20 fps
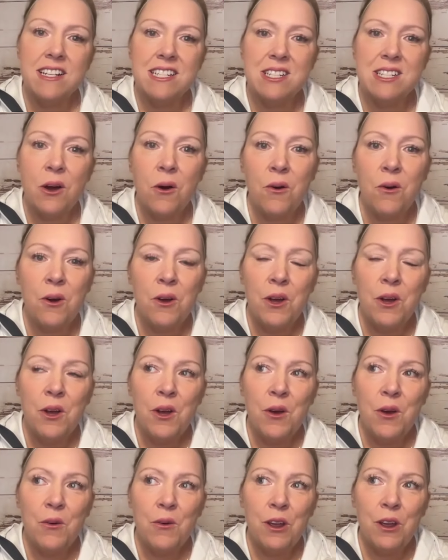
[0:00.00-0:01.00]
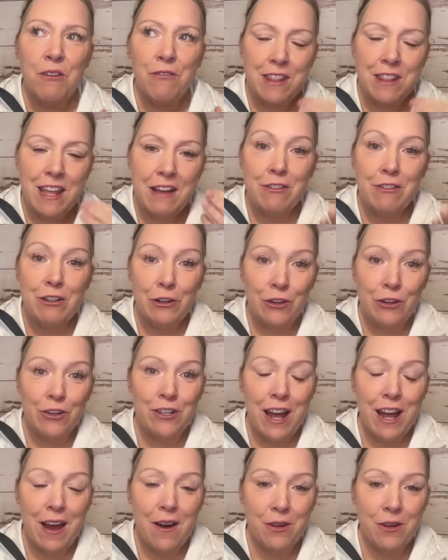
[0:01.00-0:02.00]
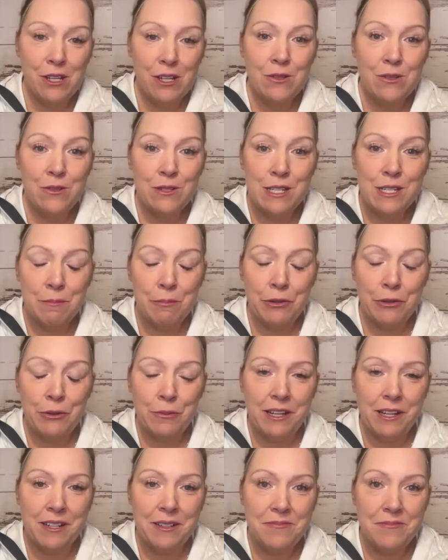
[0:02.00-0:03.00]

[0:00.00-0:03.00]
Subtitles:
So if they've learned how to use the Bloomy